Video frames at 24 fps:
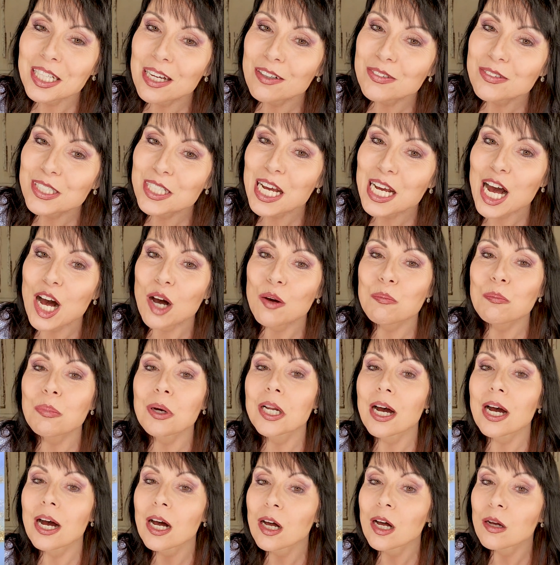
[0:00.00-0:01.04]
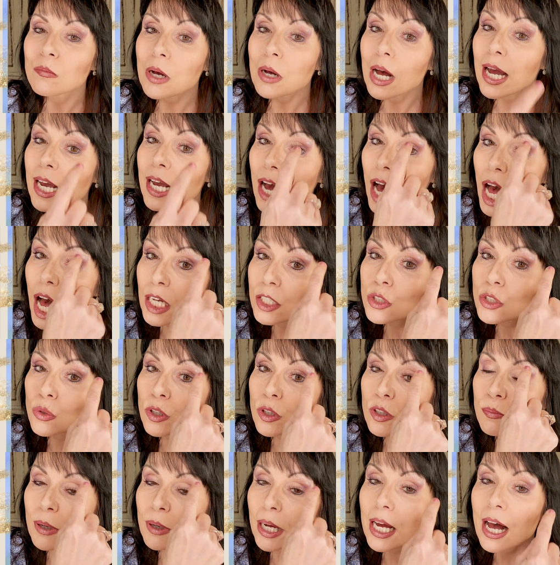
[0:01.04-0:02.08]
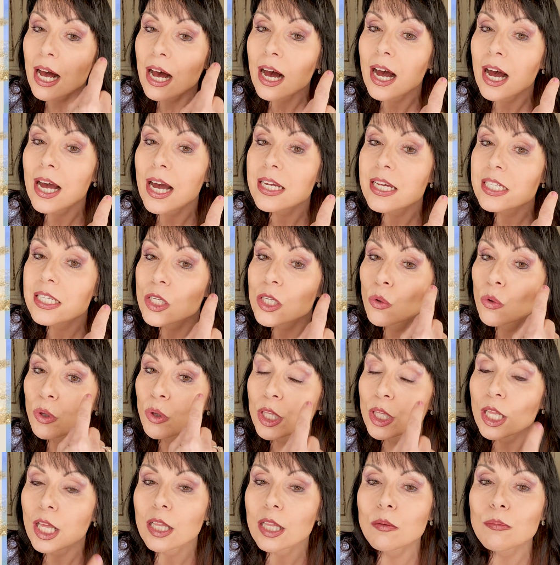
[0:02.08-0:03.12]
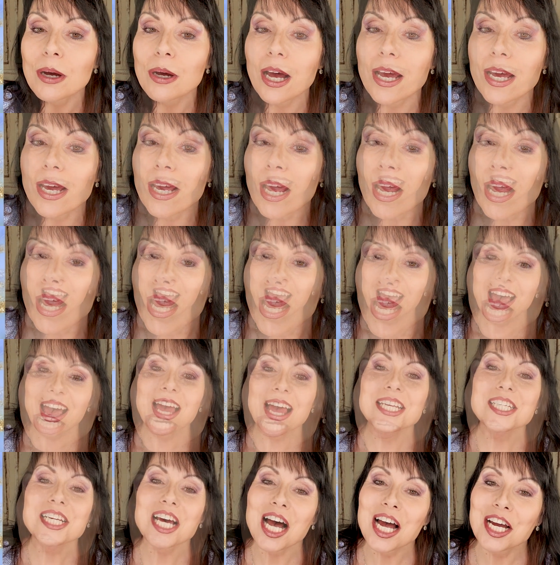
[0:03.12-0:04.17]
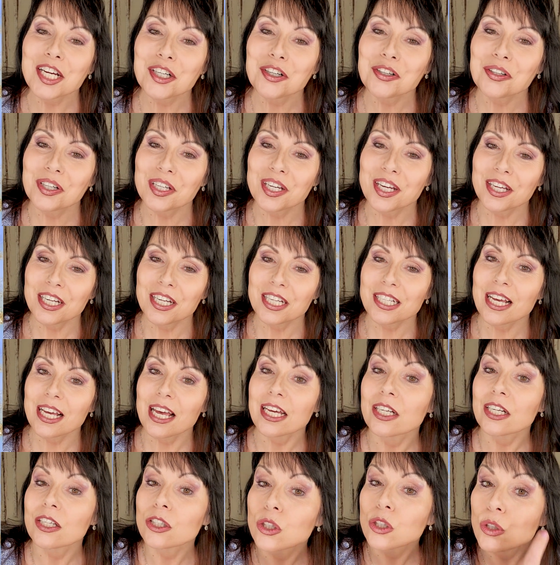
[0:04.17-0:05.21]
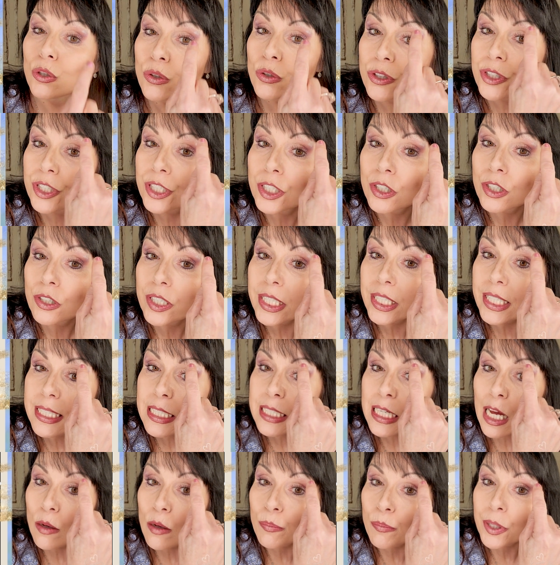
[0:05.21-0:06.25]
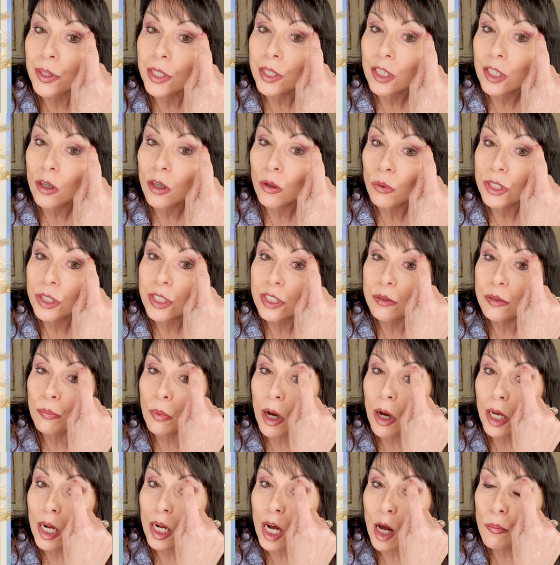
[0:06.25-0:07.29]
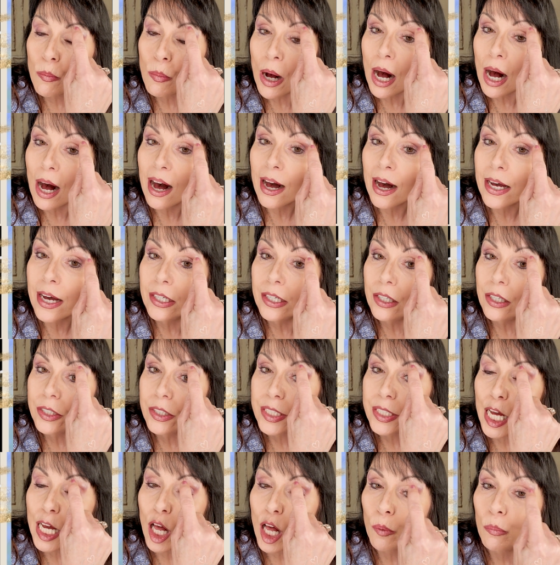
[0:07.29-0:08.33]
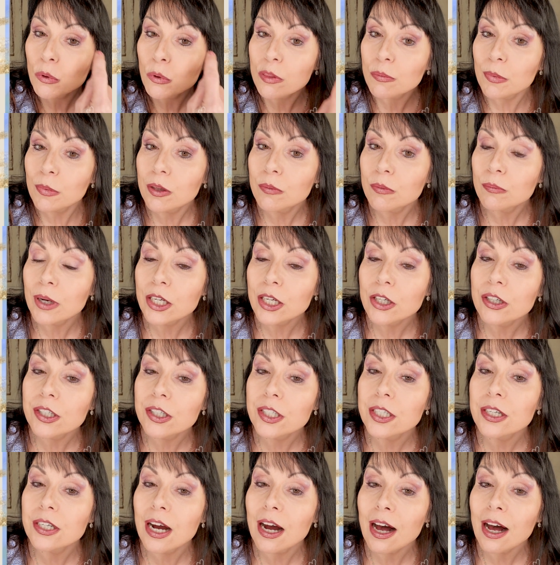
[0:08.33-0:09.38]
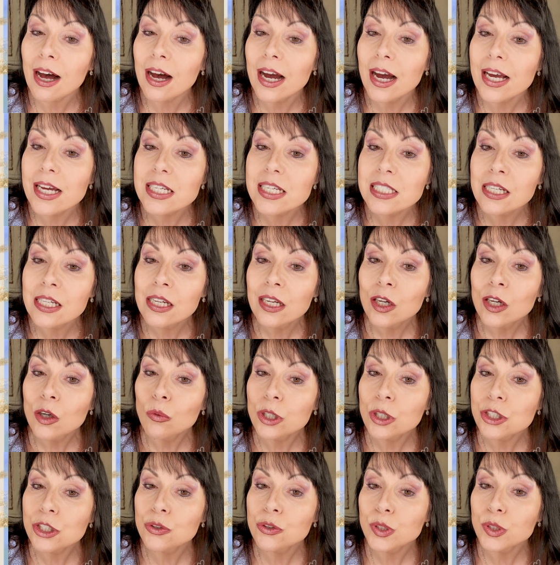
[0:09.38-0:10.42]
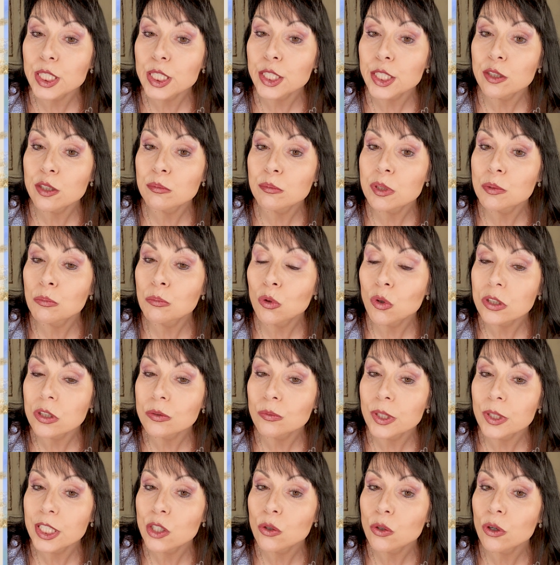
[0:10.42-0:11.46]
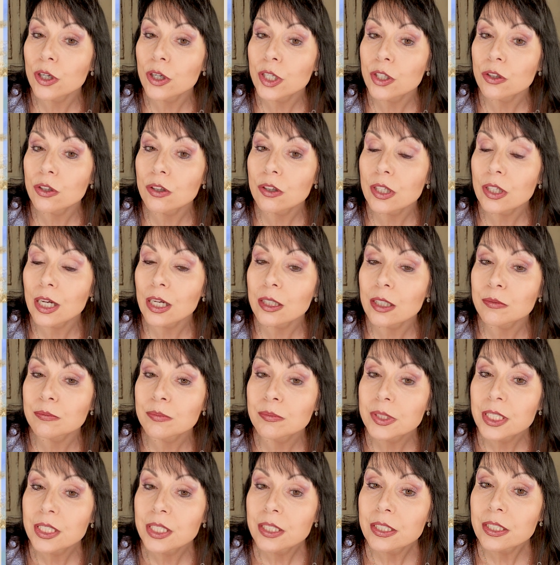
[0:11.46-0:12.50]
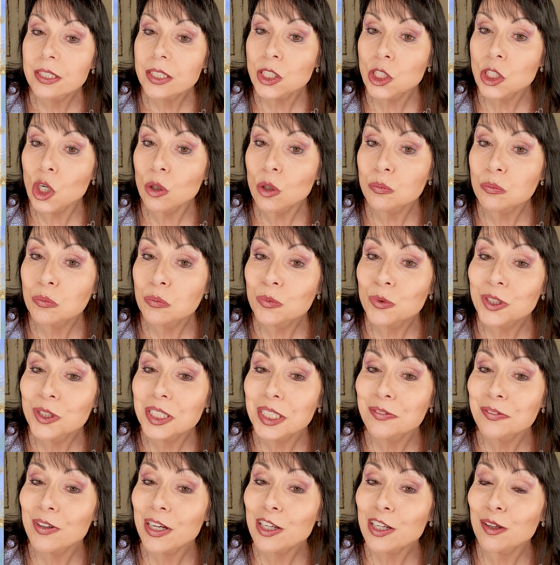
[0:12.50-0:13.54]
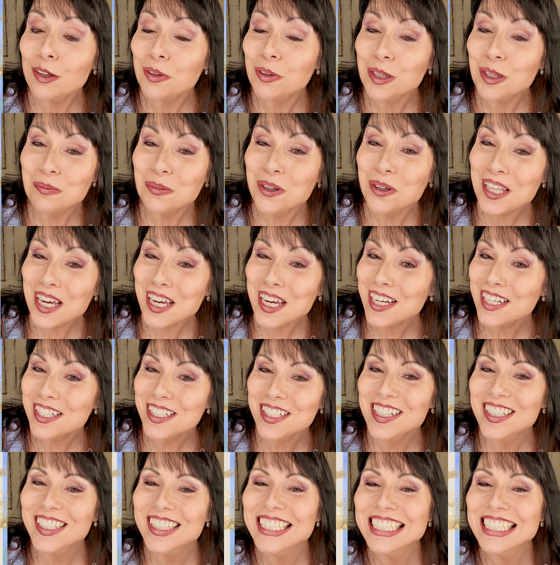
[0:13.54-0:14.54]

left it out, but um, I contoured my eyes with Lullaby. And I created an illusion crease up here, which is brought up higher to help with my, my hooded eyes, which you can either be born with or you'll, um, you know, develop them with age.